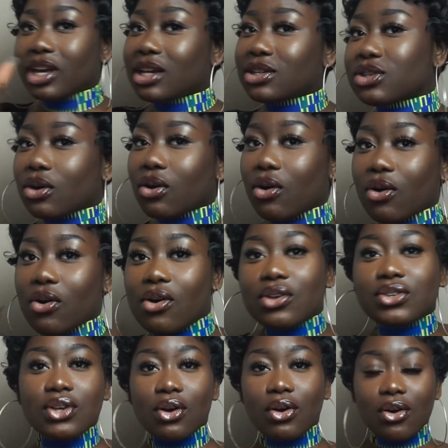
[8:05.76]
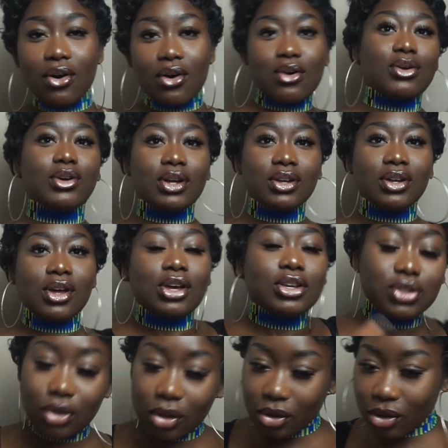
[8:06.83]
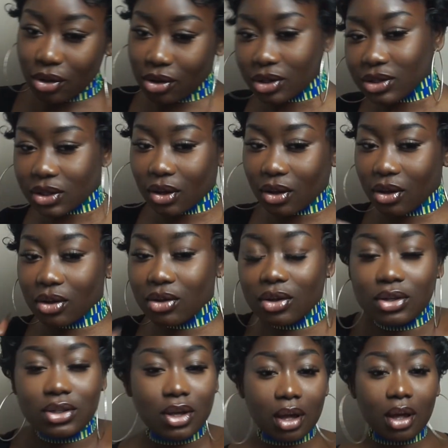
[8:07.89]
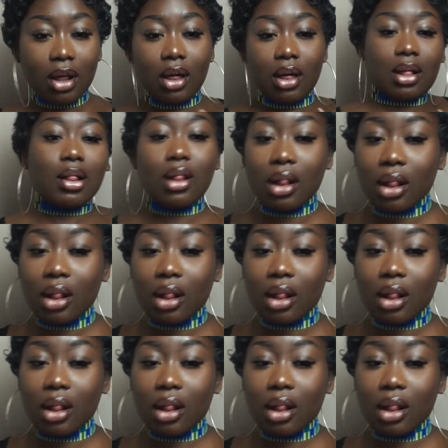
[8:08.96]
yeah, so go, so go, so go, so go.